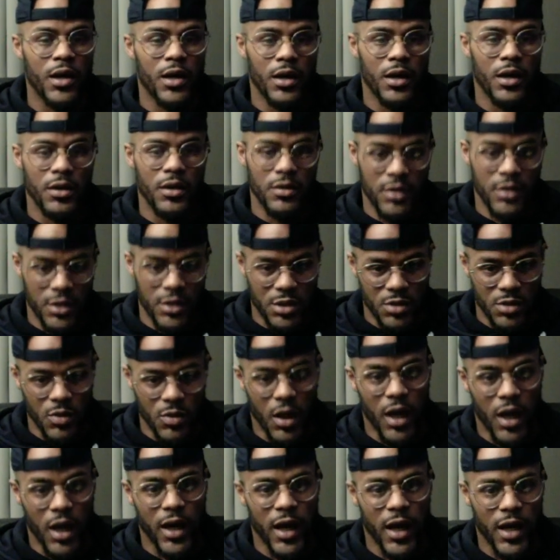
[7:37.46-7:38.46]
this I
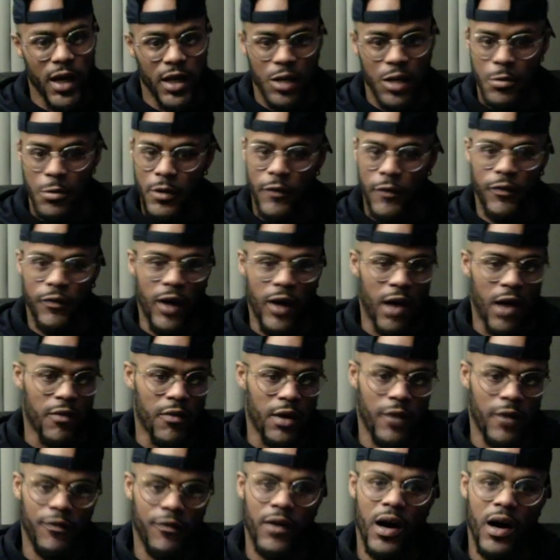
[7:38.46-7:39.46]
gotta give it a 5 out of
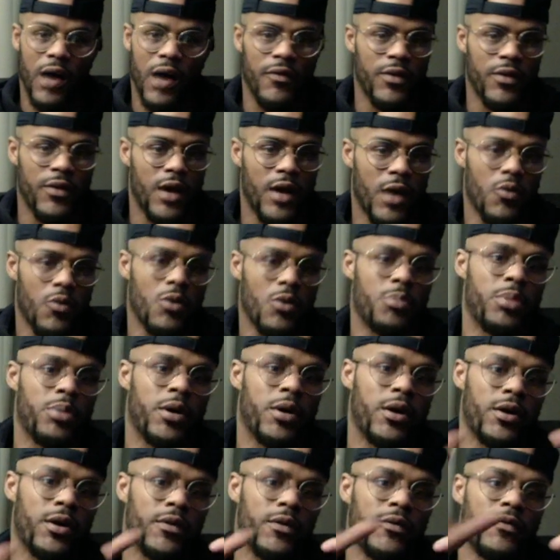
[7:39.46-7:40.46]
5 for that one.
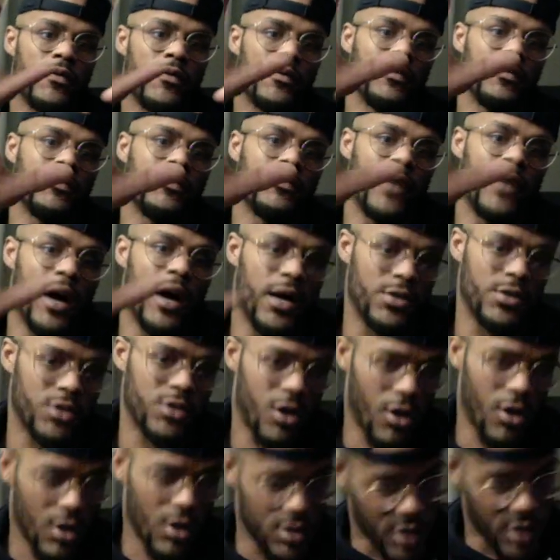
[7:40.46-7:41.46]
Pure 5
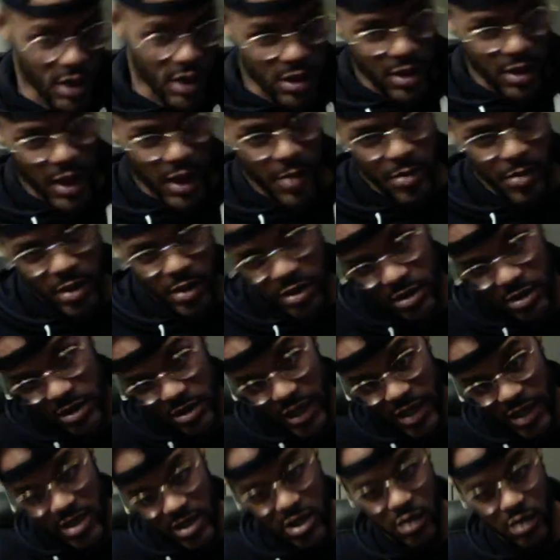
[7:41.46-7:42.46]
stars out of that bitch. That
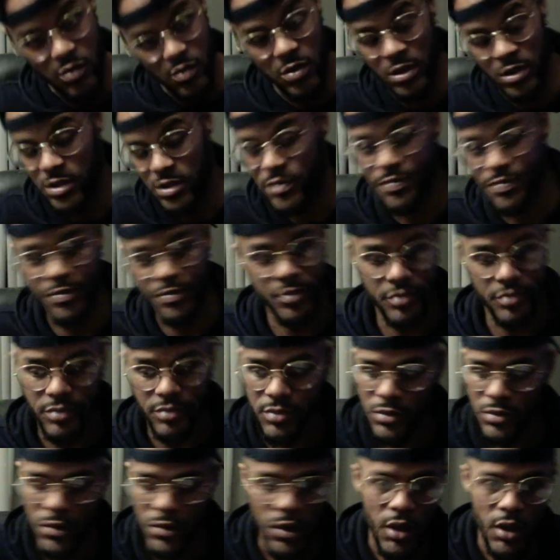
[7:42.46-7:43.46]
shit was
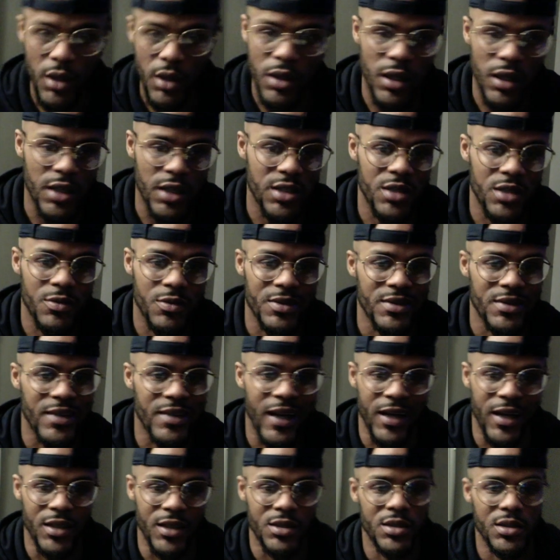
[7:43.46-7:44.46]

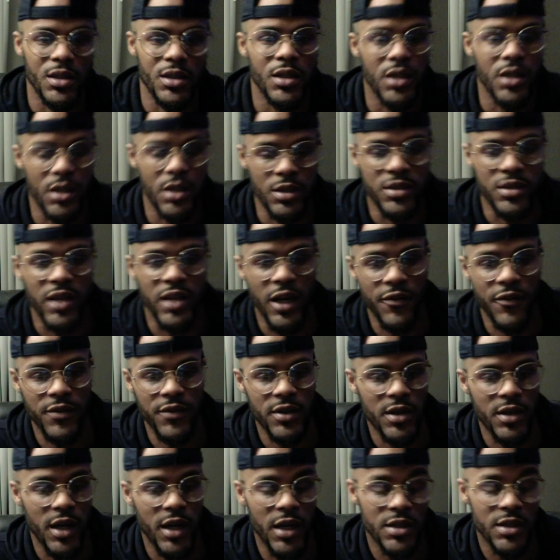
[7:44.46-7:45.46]
nice. It definitely
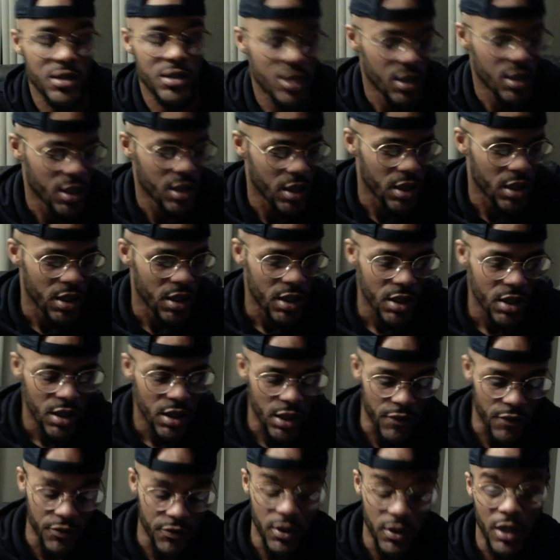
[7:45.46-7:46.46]
nice. If
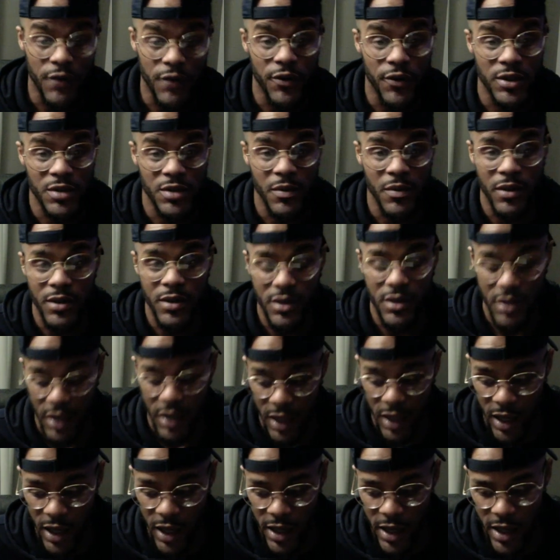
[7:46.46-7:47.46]
you're looking for a
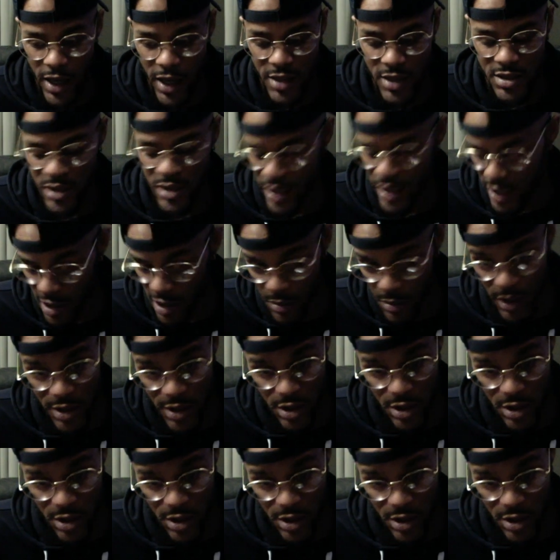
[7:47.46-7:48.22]
high action animation